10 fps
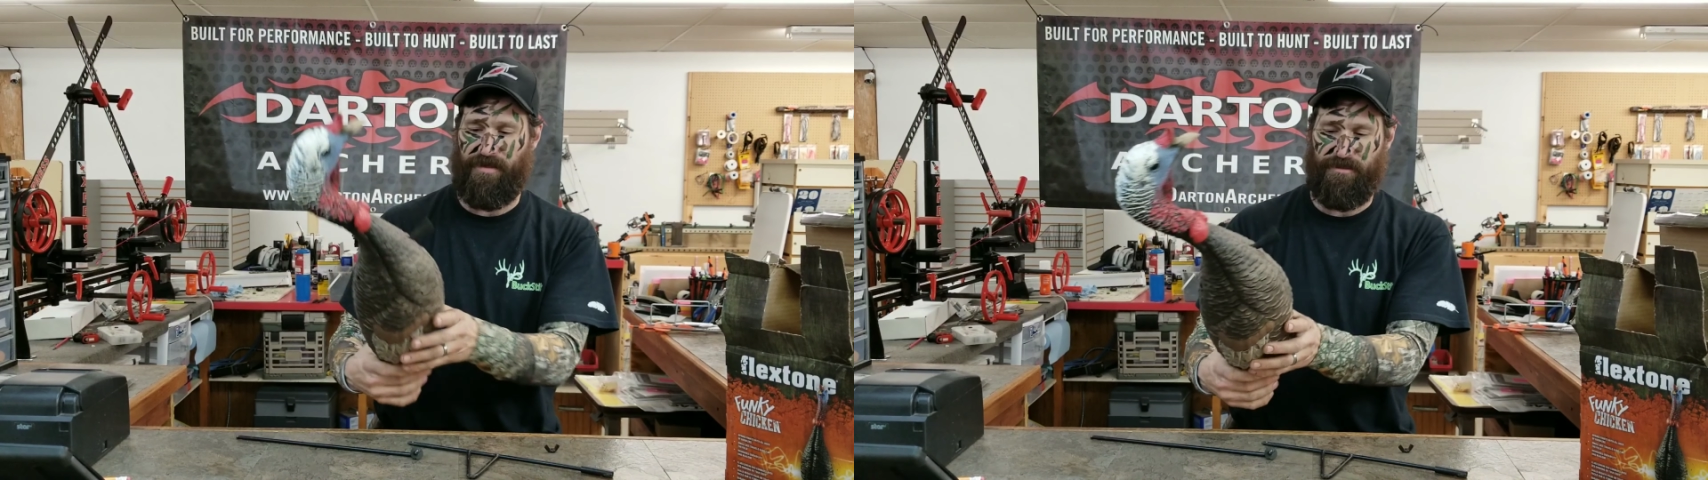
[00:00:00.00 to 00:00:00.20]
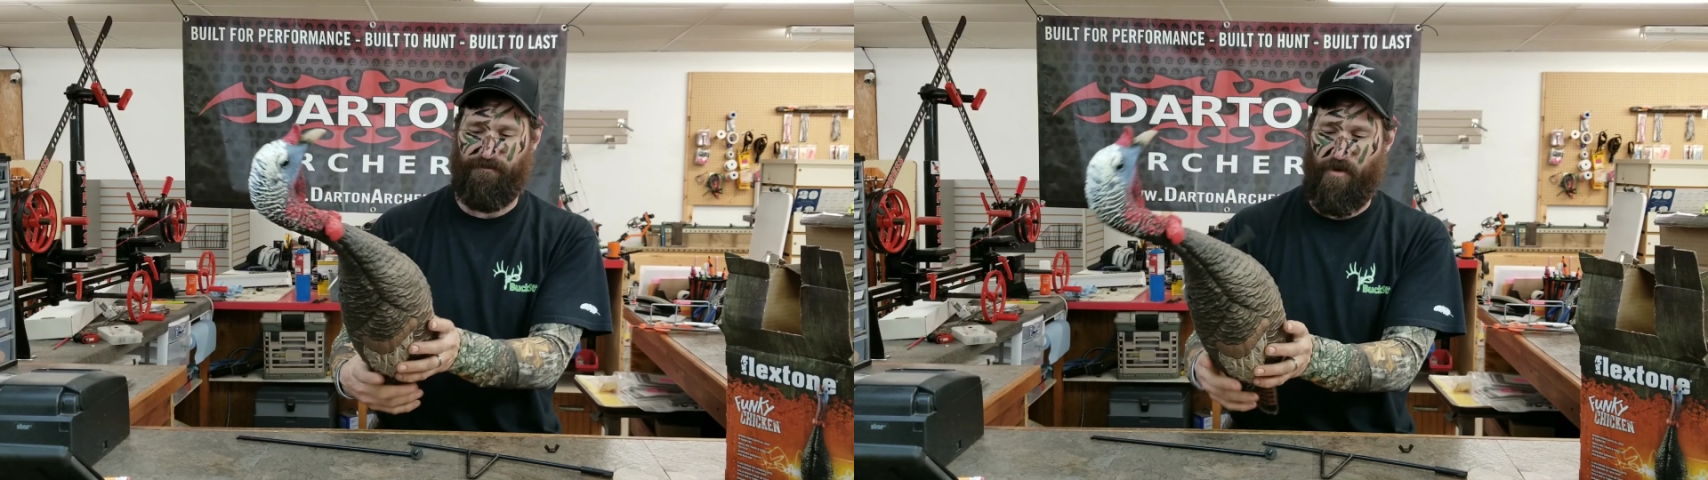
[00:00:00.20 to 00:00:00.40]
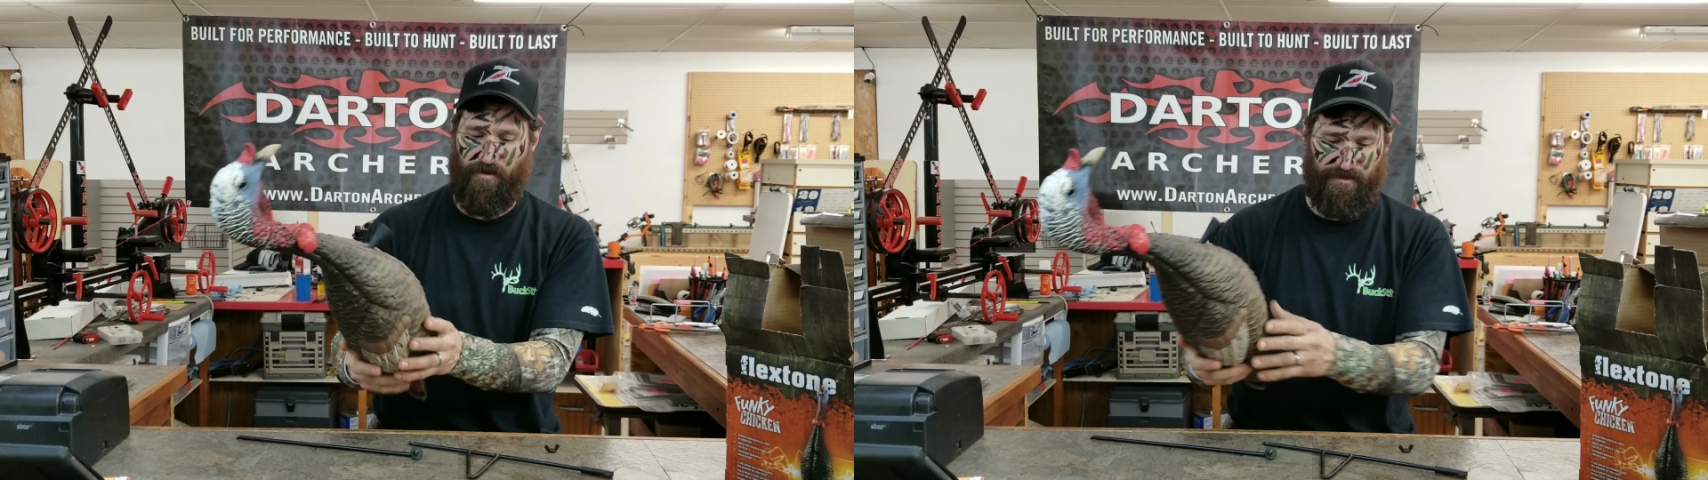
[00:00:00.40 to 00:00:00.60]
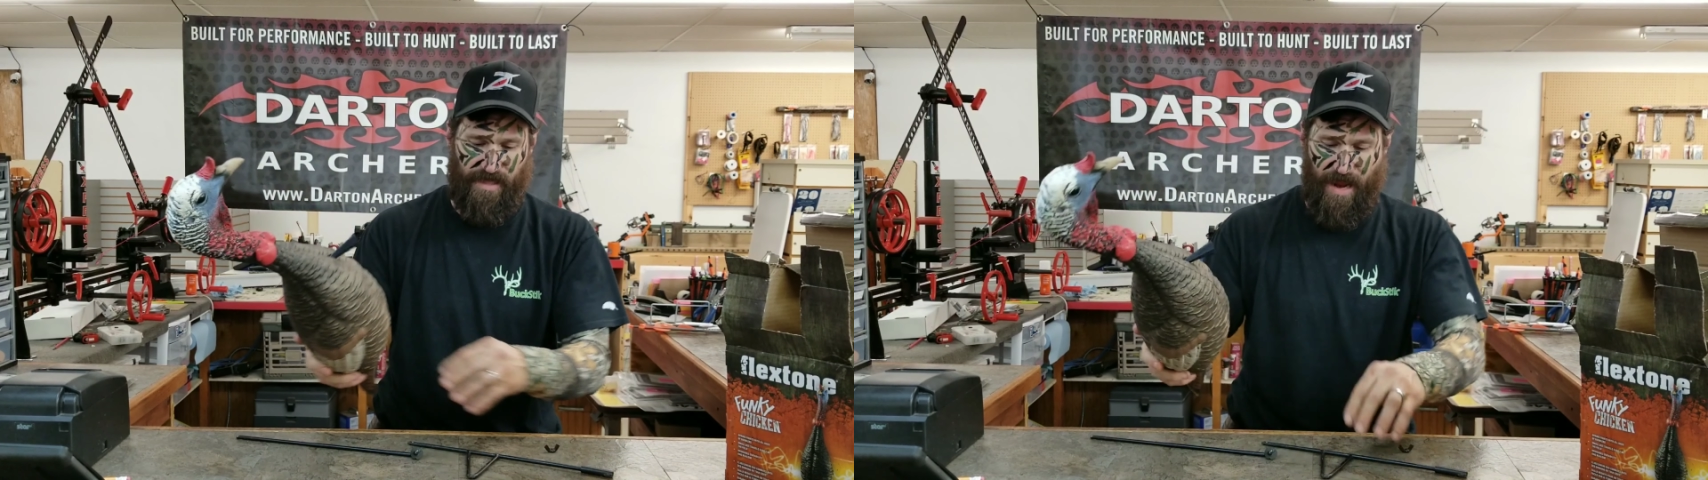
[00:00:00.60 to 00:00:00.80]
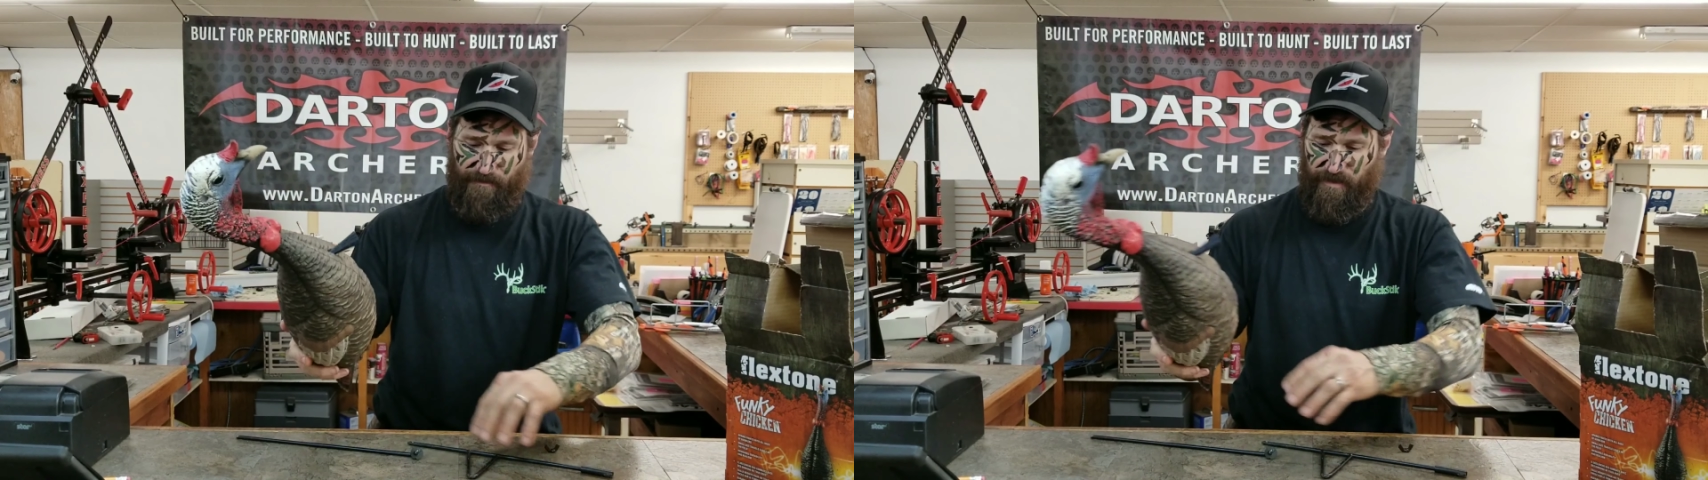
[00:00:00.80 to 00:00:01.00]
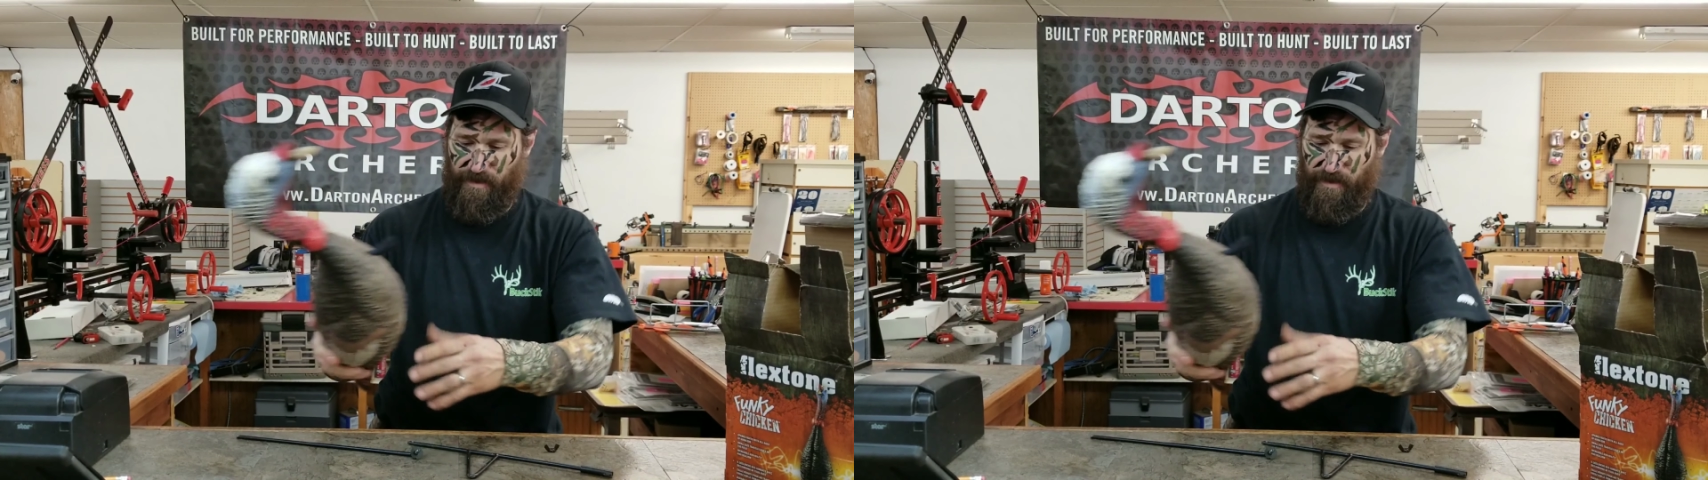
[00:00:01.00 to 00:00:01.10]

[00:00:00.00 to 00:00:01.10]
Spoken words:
as far as that, but